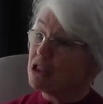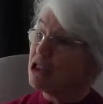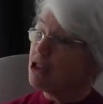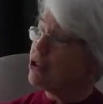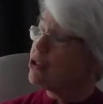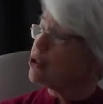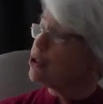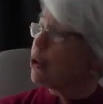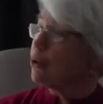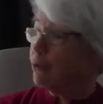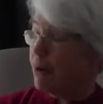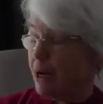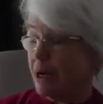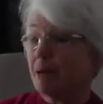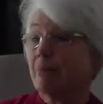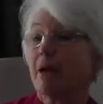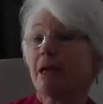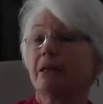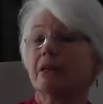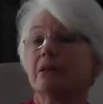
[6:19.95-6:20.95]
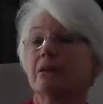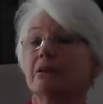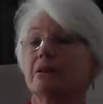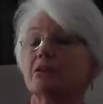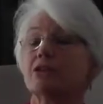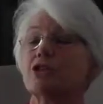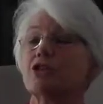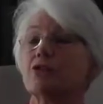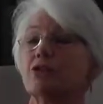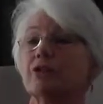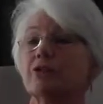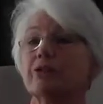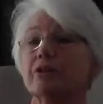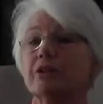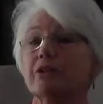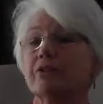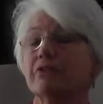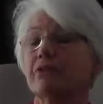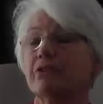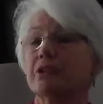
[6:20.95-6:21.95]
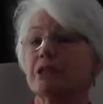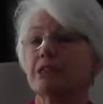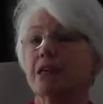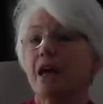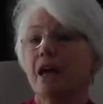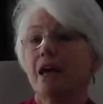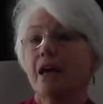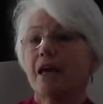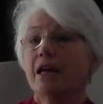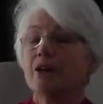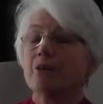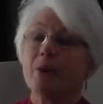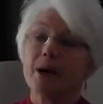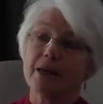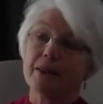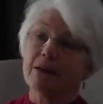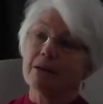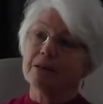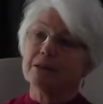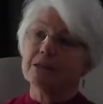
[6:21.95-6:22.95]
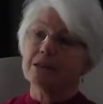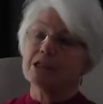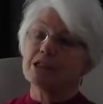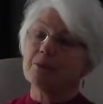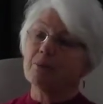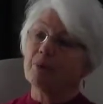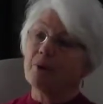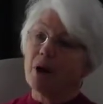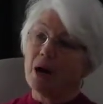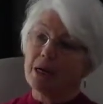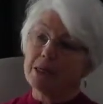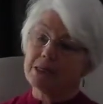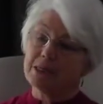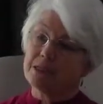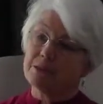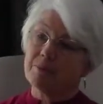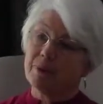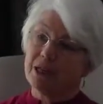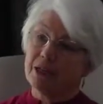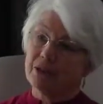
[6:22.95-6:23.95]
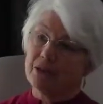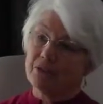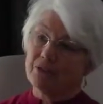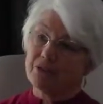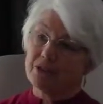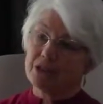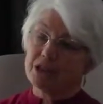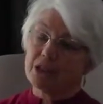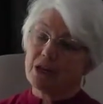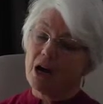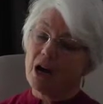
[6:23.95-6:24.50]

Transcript: It is already making an extraordinary difference in a way that surprises many of us.